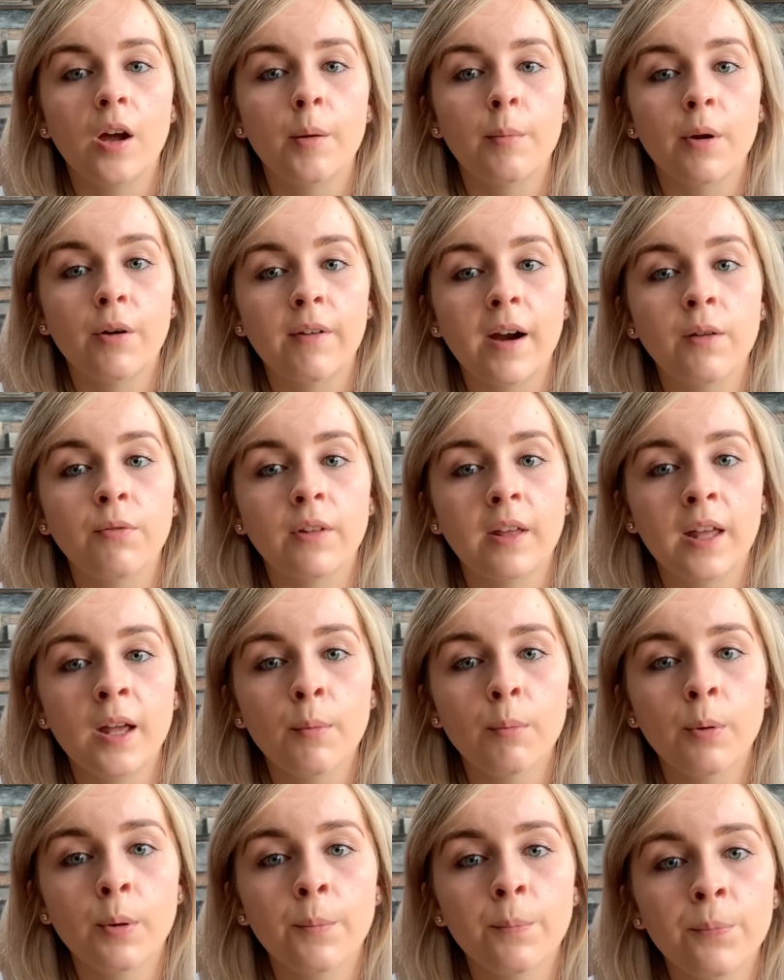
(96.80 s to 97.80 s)
around the
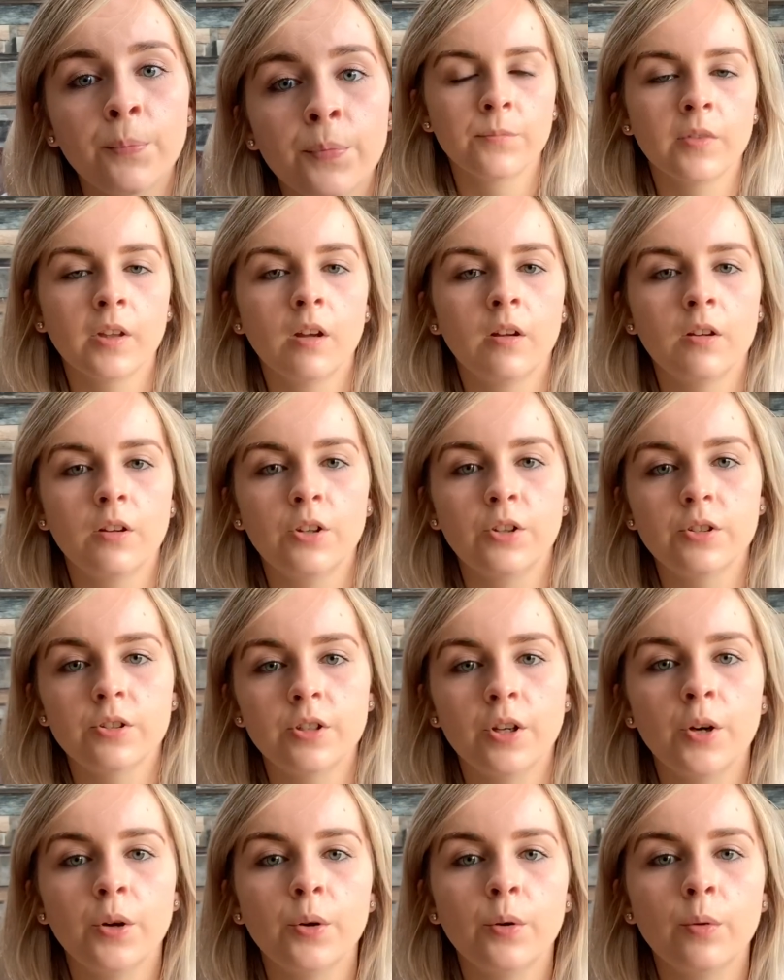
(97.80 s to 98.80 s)
hip.
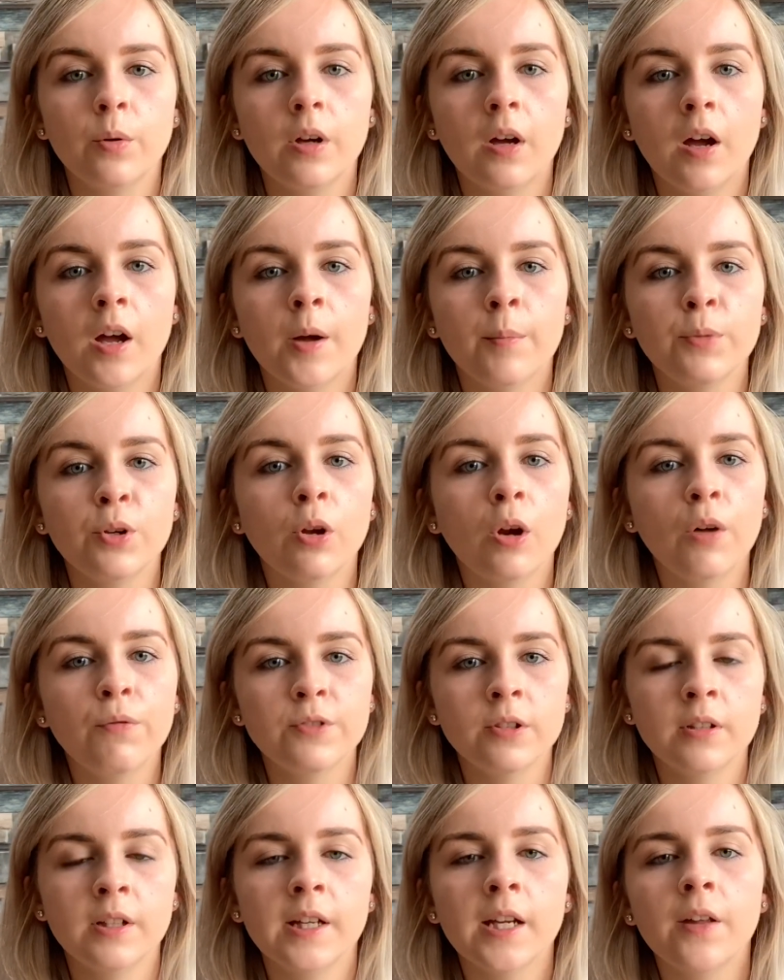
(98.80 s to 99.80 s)
So you'll
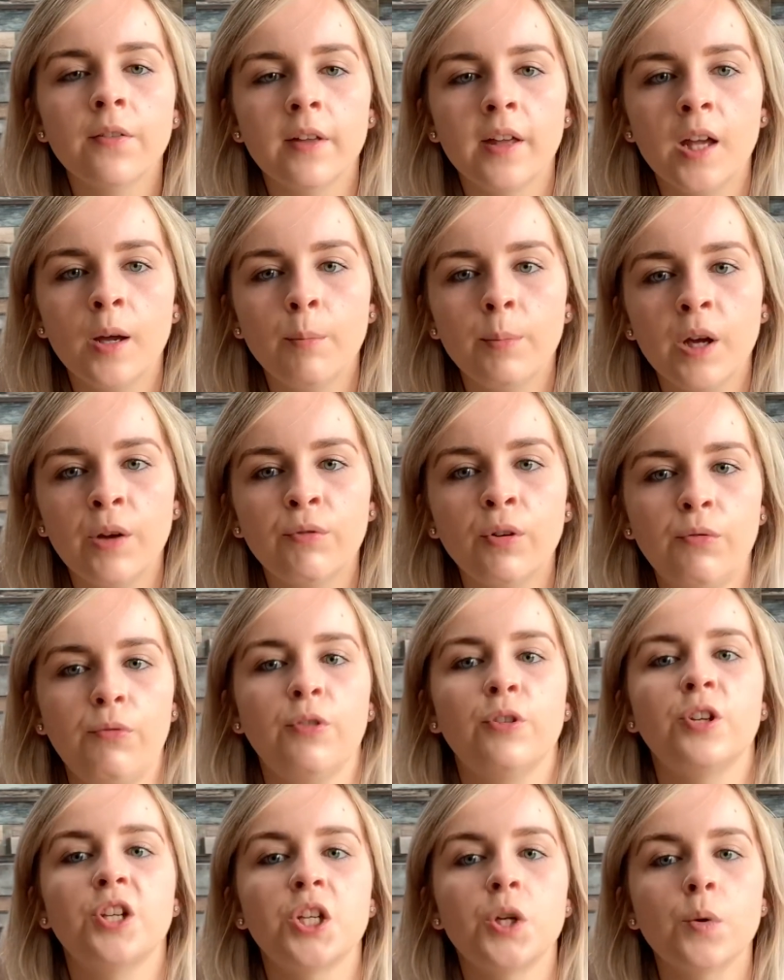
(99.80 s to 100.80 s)
often hear the hip being
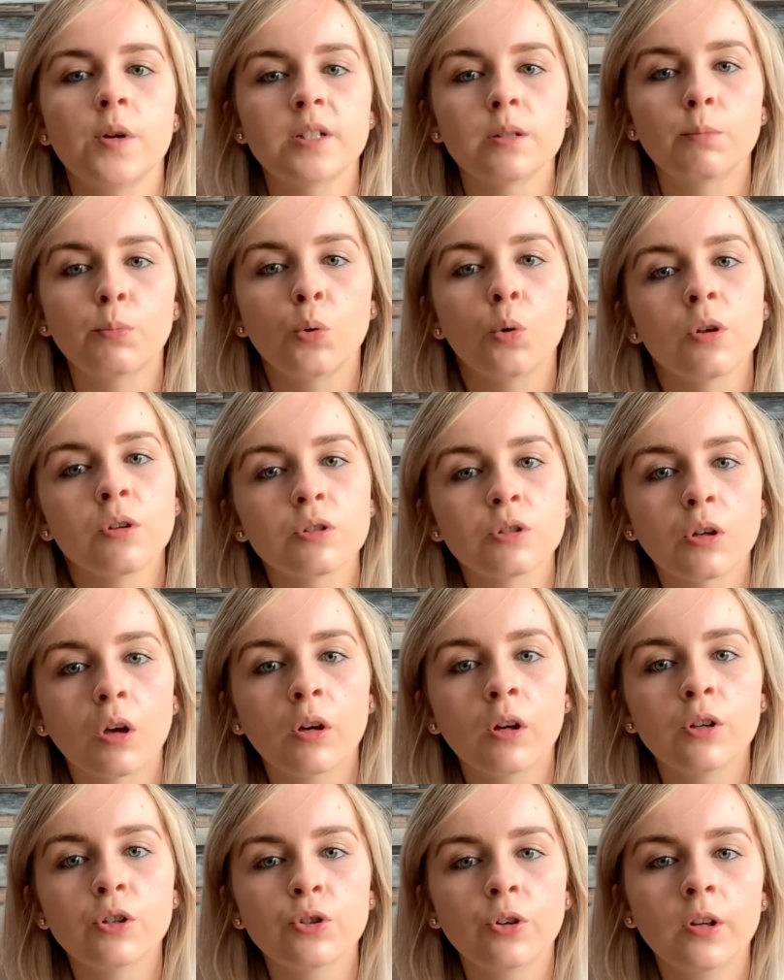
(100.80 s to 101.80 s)
referred to as a ball and
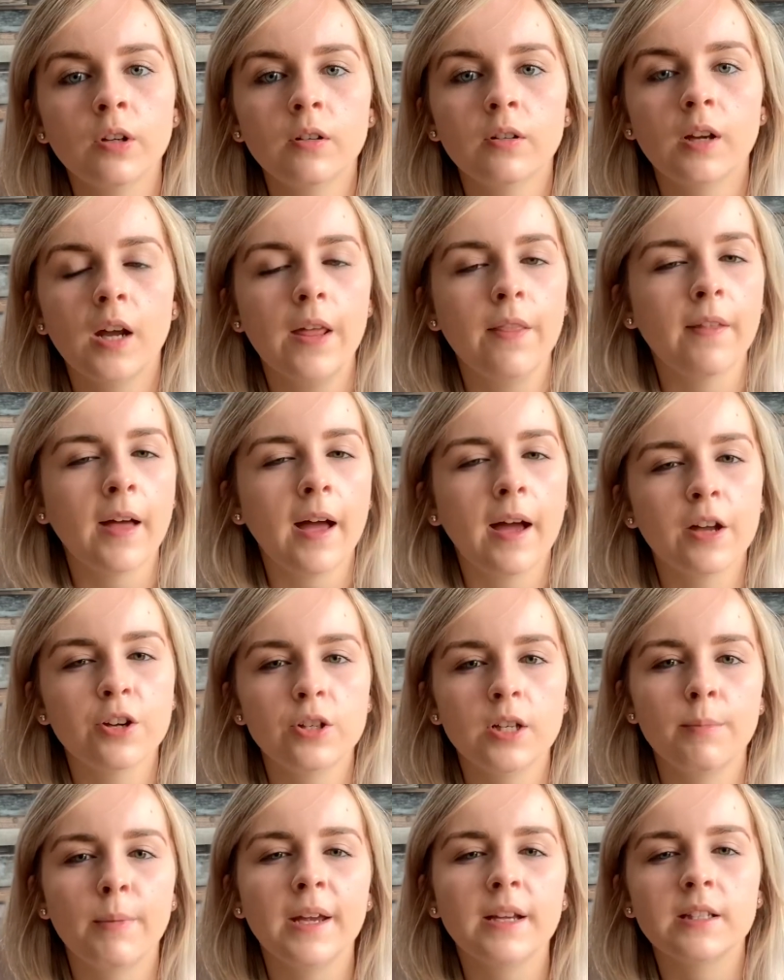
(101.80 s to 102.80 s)
socket joint, and that
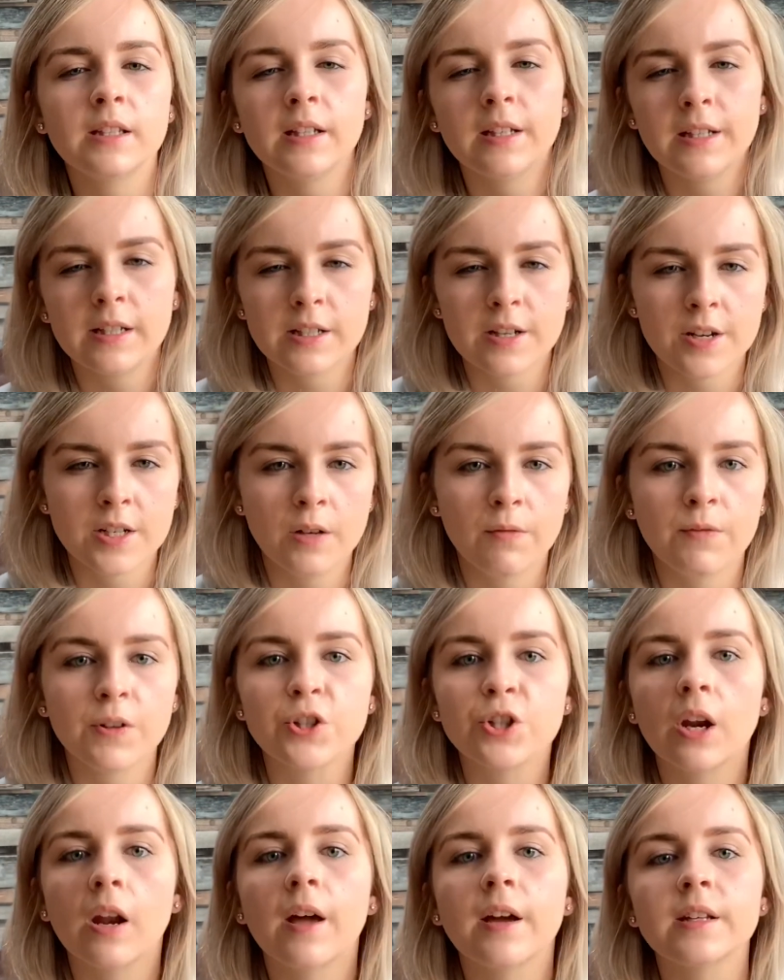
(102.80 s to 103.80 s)
actually makes it easier to
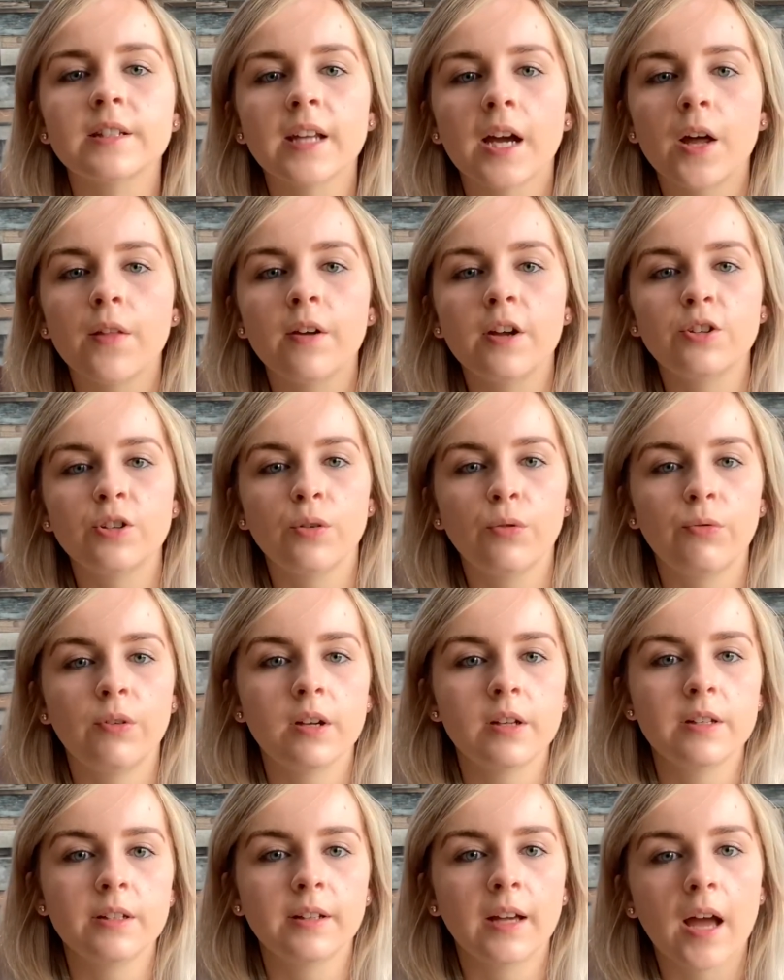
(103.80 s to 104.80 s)
visualise how they should
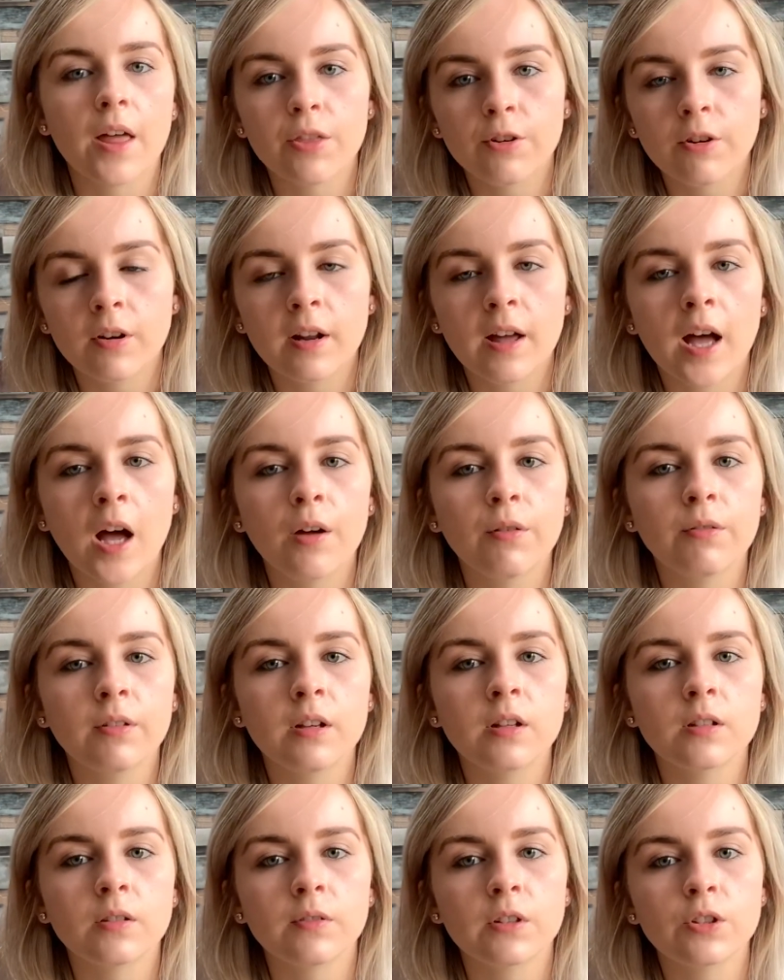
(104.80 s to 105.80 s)
fit together in a healthy
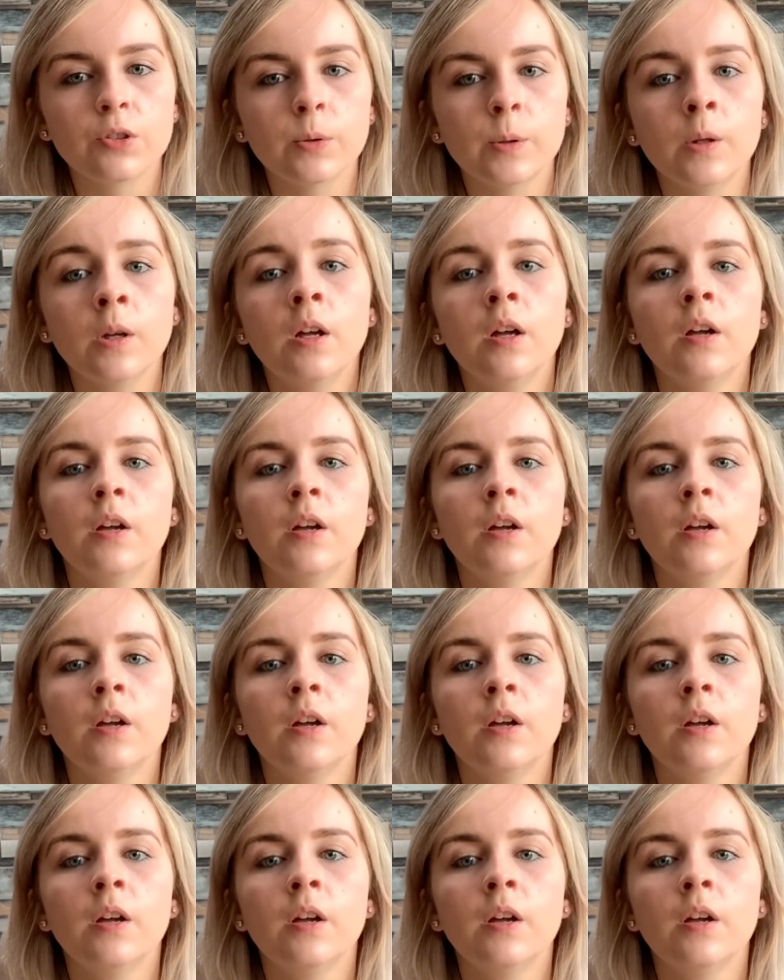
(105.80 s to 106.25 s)
individual.